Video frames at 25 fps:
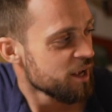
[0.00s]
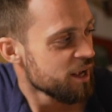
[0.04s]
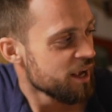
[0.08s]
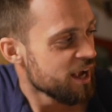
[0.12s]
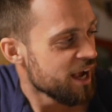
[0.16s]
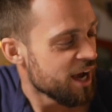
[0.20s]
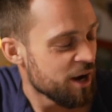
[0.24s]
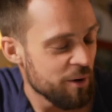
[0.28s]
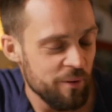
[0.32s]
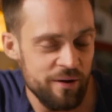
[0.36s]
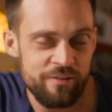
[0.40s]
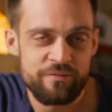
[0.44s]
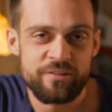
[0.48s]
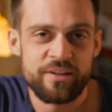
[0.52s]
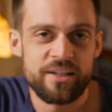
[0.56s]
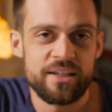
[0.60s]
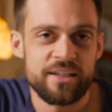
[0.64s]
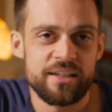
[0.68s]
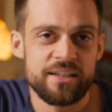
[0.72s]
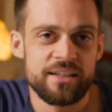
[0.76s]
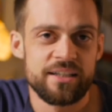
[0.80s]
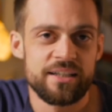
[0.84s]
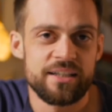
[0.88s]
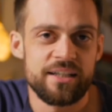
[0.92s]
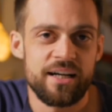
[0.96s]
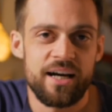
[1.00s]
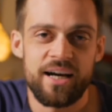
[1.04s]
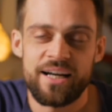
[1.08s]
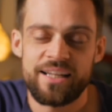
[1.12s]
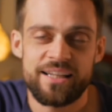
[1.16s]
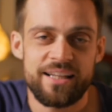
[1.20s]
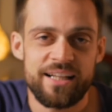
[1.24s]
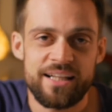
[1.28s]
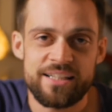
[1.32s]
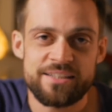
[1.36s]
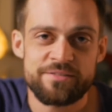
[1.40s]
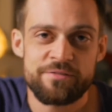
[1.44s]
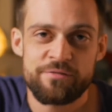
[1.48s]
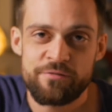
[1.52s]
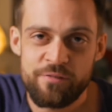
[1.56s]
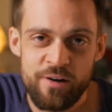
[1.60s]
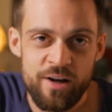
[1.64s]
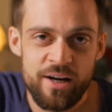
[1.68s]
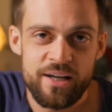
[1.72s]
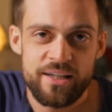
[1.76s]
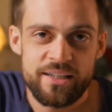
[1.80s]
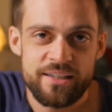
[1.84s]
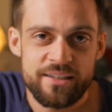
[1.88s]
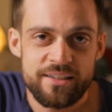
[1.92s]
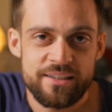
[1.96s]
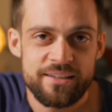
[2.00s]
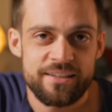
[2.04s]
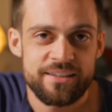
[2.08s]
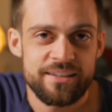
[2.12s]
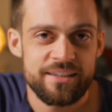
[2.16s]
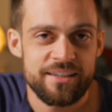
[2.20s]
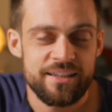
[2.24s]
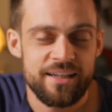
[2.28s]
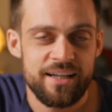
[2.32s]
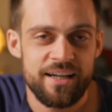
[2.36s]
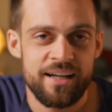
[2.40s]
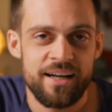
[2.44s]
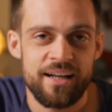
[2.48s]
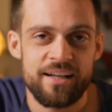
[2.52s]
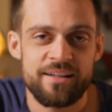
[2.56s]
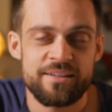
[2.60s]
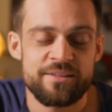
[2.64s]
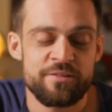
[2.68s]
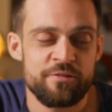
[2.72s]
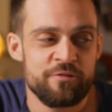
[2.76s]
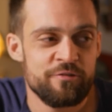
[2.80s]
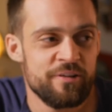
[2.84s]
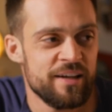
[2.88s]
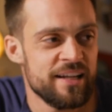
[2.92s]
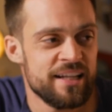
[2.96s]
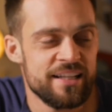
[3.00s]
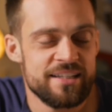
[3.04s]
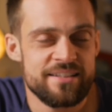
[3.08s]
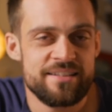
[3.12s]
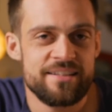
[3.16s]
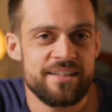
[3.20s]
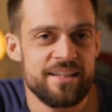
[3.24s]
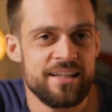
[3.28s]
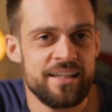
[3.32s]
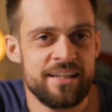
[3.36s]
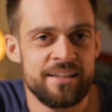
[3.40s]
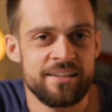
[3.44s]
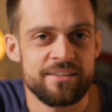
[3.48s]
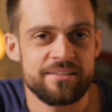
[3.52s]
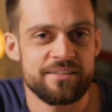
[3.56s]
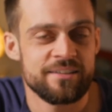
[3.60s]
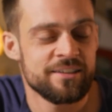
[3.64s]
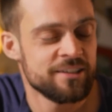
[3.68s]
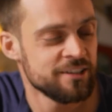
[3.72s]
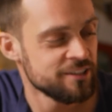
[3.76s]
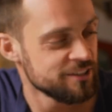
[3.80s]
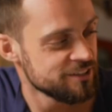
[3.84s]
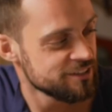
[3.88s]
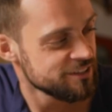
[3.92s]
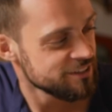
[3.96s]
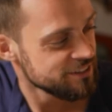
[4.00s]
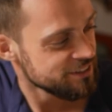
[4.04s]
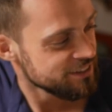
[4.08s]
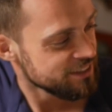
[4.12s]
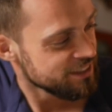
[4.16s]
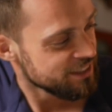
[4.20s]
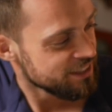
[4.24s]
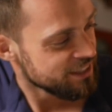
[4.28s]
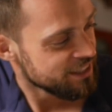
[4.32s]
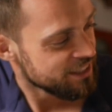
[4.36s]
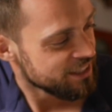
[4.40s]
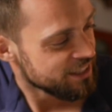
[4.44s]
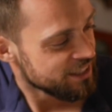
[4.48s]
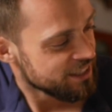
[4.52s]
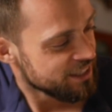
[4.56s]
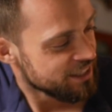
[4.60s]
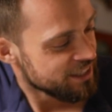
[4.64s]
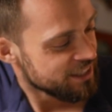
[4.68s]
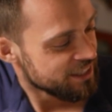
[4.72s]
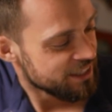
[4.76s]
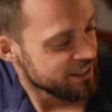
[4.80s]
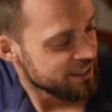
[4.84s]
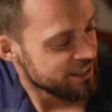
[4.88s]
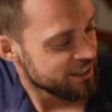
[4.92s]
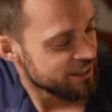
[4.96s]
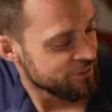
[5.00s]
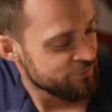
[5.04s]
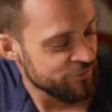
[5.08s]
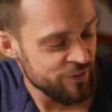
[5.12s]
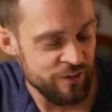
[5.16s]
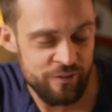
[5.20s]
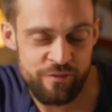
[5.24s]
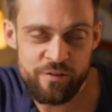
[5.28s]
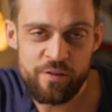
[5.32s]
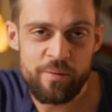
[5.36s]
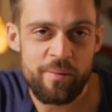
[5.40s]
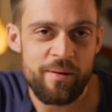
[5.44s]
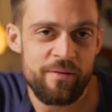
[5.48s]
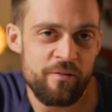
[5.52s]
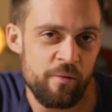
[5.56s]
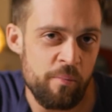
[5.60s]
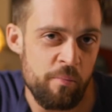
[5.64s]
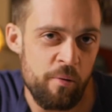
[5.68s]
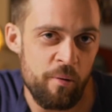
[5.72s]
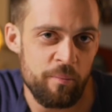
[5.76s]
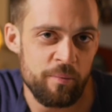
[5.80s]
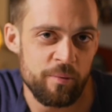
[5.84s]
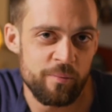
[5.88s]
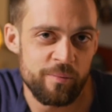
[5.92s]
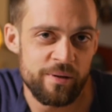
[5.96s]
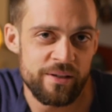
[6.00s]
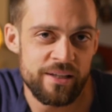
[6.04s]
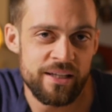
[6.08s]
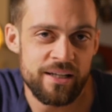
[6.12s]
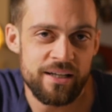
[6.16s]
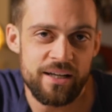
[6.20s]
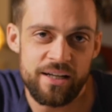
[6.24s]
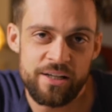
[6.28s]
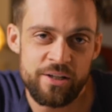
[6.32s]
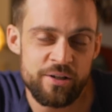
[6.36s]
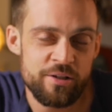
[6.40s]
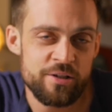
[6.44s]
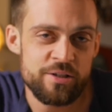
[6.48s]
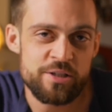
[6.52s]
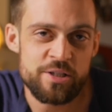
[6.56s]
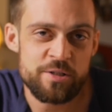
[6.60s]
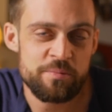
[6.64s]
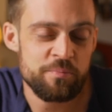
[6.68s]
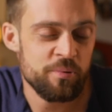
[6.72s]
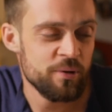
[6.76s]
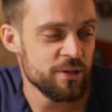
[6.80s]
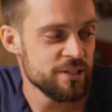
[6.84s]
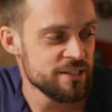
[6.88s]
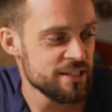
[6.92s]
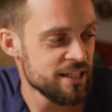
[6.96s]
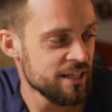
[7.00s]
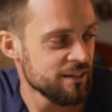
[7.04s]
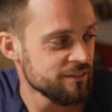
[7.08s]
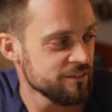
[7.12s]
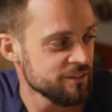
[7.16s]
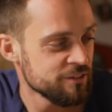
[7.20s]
However, I think that's fine, and I'll defend it to the hilt, because if either of them have a problem with it, you can just point out